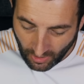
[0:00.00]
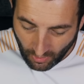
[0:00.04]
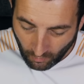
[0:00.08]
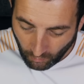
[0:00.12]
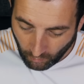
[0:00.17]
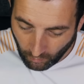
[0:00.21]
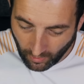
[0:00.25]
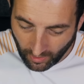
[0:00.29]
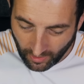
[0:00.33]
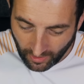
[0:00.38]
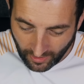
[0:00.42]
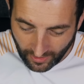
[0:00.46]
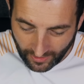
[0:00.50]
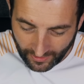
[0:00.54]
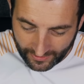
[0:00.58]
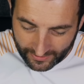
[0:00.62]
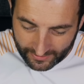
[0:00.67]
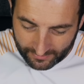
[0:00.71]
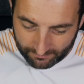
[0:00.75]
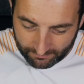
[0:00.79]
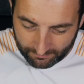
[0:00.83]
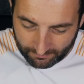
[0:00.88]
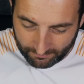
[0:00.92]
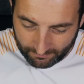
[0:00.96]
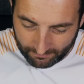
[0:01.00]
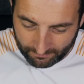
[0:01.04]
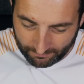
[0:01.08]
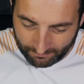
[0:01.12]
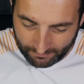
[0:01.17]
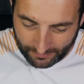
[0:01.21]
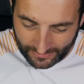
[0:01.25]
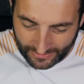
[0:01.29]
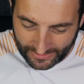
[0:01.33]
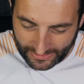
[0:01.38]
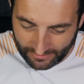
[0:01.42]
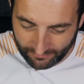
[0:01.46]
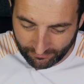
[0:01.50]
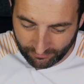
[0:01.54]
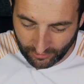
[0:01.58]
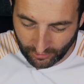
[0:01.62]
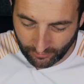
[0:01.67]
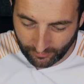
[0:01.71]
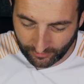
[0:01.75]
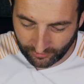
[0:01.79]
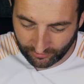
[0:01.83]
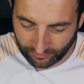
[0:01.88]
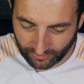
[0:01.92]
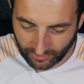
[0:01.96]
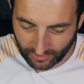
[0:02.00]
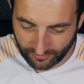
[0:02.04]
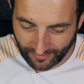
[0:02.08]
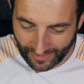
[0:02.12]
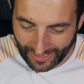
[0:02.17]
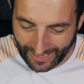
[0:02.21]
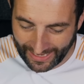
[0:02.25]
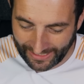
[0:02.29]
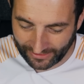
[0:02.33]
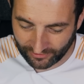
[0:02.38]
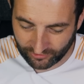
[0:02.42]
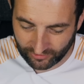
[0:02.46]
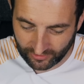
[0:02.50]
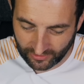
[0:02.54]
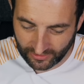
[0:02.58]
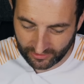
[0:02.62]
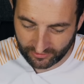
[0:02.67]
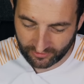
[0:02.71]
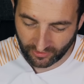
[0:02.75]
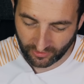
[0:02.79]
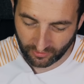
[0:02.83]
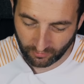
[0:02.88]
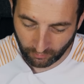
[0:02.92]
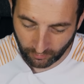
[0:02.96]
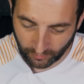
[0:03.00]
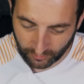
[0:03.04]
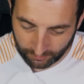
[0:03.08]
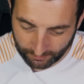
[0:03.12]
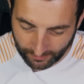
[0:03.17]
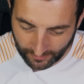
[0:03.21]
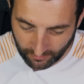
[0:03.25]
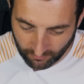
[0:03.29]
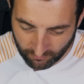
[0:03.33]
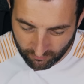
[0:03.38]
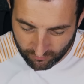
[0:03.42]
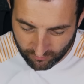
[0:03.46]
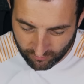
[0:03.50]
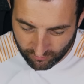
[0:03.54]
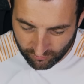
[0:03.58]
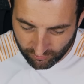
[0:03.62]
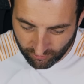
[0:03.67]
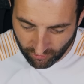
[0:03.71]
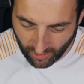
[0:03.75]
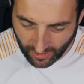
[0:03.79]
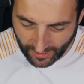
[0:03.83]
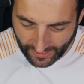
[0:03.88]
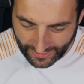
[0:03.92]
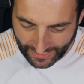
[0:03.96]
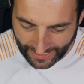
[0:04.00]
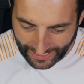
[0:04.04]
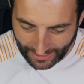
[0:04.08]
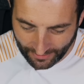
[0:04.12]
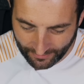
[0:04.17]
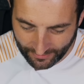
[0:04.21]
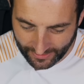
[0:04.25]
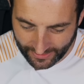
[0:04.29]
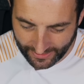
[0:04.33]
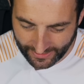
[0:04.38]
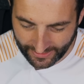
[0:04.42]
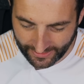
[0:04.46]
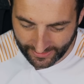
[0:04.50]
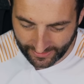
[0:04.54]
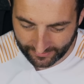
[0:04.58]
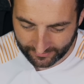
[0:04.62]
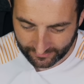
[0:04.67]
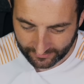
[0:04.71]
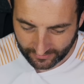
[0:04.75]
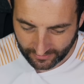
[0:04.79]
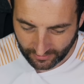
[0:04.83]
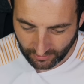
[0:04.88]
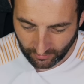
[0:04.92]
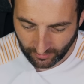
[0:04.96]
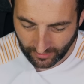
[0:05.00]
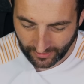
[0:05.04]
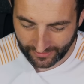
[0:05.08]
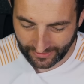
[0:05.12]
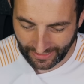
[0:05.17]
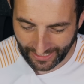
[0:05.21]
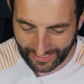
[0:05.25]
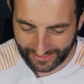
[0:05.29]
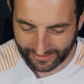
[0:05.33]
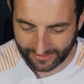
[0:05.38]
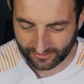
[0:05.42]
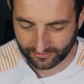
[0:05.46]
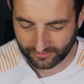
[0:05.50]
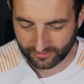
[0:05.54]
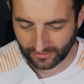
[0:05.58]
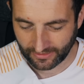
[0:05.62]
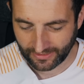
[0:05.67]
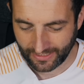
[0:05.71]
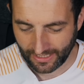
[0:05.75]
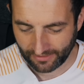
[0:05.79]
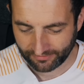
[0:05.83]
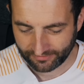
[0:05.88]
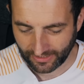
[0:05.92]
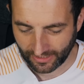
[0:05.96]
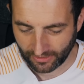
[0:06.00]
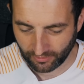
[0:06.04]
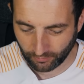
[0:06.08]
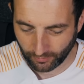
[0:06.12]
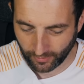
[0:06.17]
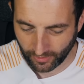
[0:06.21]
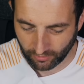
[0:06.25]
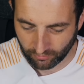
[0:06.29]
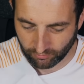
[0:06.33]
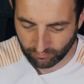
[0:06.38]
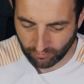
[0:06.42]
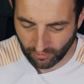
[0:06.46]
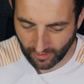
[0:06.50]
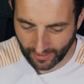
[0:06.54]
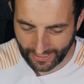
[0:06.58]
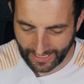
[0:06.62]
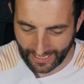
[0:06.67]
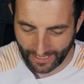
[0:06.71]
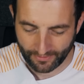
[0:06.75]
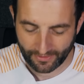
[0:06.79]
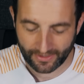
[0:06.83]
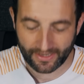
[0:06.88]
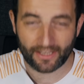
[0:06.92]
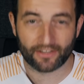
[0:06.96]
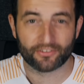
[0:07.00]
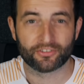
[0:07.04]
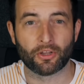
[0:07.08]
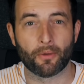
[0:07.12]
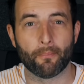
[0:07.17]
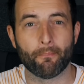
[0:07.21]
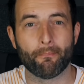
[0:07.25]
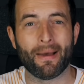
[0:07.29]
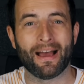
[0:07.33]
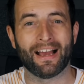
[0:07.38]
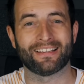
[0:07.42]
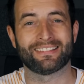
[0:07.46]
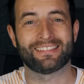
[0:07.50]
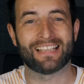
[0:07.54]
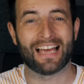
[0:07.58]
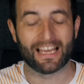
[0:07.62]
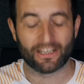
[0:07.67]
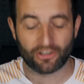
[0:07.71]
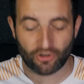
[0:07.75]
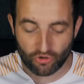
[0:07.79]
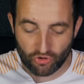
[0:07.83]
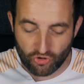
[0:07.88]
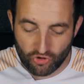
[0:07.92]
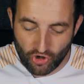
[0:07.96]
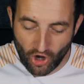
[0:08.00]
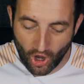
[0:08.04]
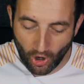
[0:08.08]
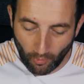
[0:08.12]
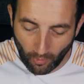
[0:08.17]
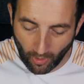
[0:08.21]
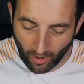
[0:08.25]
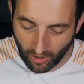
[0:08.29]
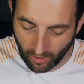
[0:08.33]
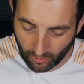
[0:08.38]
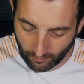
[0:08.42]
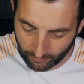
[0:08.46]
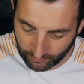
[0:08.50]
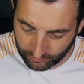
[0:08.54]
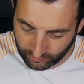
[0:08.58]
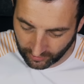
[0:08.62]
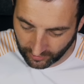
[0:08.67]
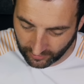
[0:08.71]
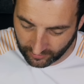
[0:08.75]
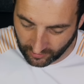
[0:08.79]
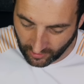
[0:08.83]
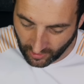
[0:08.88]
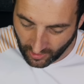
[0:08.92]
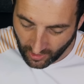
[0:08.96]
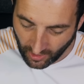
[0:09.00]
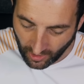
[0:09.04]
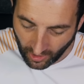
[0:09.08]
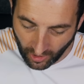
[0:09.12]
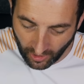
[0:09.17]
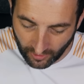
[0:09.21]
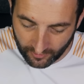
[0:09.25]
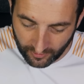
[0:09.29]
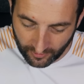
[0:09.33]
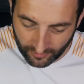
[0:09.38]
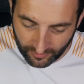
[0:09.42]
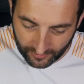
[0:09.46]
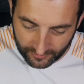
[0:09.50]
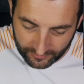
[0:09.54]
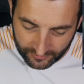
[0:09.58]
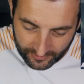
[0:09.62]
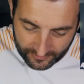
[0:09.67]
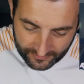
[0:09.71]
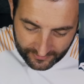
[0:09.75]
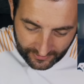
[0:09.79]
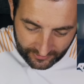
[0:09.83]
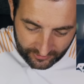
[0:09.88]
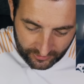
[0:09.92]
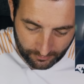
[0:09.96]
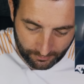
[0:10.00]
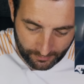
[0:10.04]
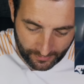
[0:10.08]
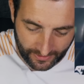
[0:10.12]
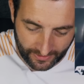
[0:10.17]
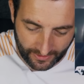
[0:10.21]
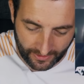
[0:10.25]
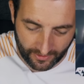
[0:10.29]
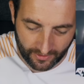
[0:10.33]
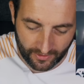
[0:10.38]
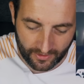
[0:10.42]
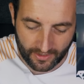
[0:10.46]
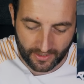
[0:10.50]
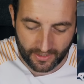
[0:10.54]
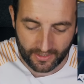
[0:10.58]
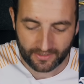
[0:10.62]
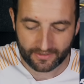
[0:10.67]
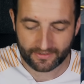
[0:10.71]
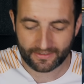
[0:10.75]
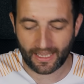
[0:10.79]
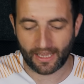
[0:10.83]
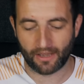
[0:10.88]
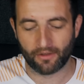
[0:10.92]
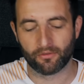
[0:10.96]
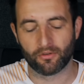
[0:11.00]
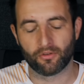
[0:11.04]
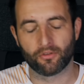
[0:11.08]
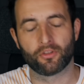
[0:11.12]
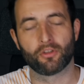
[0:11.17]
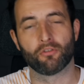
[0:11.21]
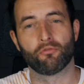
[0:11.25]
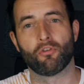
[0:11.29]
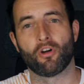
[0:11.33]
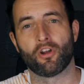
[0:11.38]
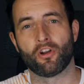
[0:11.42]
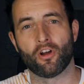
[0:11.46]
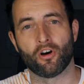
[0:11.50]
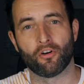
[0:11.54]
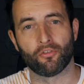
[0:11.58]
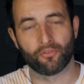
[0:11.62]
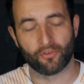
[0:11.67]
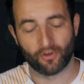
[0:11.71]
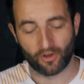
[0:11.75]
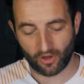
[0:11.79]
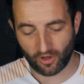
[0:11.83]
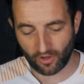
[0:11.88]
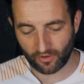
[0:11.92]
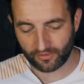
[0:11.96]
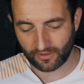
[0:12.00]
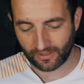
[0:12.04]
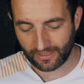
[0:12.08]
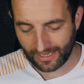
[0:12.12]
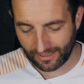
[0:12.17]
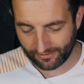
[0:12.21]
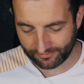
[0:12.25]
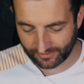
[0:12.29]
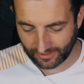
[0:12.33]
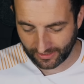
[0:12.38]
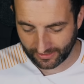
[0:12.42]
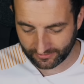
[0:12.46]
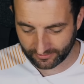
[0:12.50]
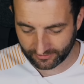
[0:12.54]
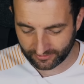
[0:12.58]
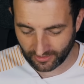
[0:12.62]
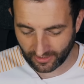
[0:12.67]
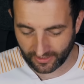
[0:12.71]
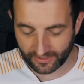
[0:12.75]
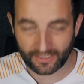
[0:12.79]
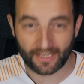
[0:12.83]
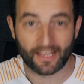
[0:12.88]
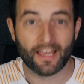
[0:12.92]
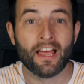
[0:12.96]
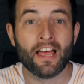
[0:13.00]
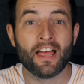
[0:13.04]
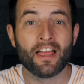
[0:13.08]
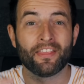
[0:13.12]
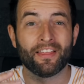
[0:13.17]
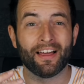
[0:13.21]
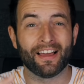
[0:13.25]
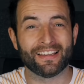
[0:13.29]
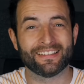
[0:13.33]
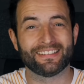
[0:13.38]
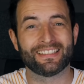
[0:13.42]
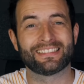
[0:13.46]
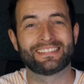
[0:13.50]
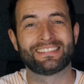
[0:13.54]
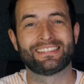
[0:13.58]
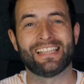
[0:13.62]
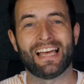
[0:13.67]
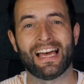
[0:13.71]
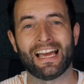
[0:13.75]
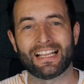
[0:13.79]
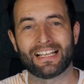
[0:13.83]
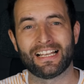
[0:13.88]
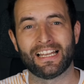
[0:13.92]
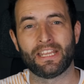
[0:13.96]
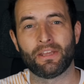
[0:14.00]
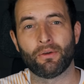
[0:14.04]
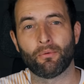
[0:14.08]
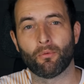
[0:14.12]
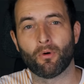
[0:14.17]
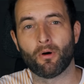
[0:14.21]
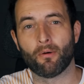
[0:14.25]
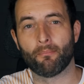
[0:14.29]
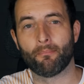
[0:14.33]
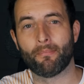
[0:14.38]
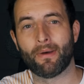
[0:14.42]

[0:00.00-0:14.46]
What I believe Lewis should have actually done was been right out here he had his left-hand wheel right out here, so Max had no option other than to disappear down the runoff on the left-hand side here. That is exactly what